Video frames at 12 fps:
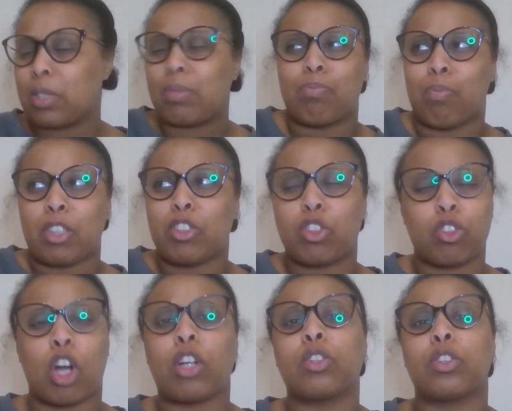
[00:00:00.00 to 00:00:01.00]
much
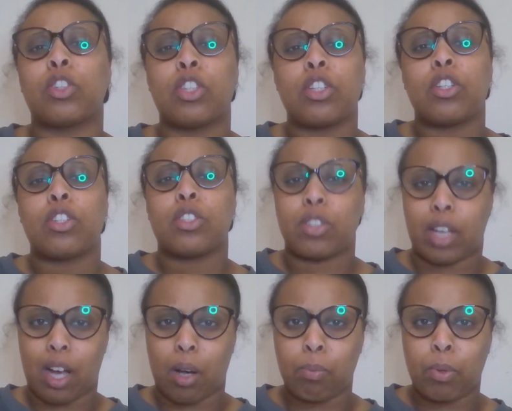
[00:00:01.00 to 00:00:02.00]
struggle to
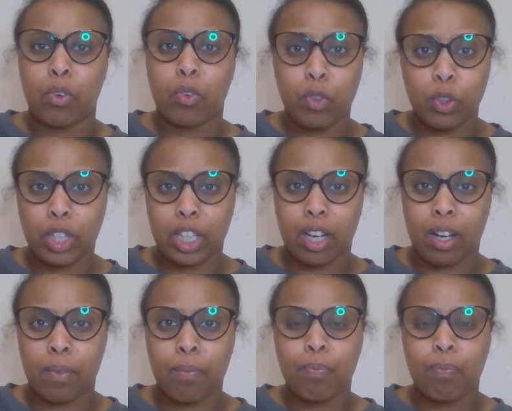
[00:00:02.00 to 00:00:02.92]
help Rukia.